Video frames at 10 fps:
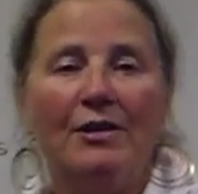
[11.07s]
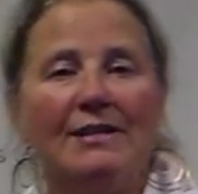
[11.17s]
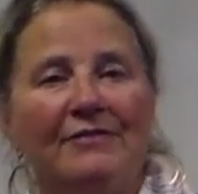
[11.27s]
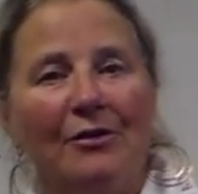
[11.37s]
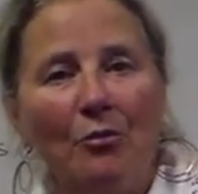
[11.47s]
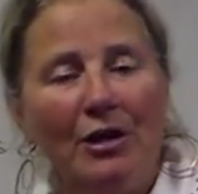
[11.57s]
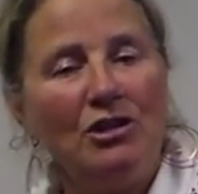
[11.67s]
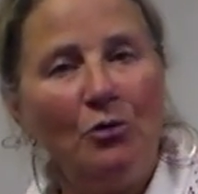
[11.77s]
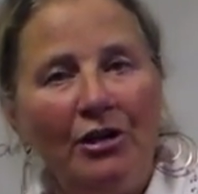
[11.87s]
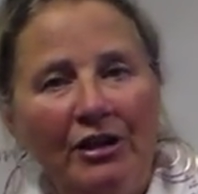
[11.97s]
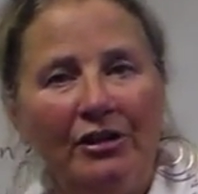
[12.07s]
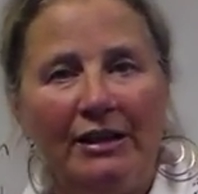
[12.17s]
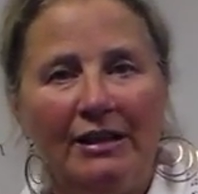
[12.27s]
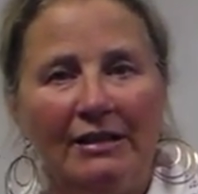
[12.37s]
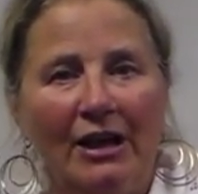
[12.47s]
this from when you were here in
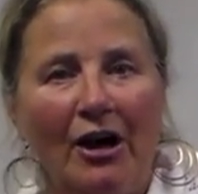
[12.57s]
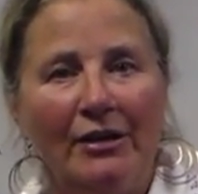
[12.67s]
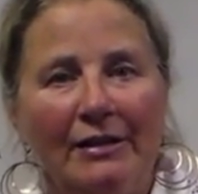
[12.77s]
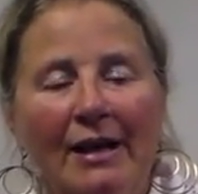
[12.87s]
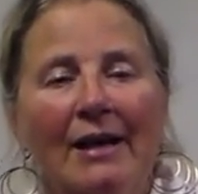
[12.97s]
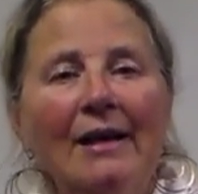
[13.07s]
kindergarten,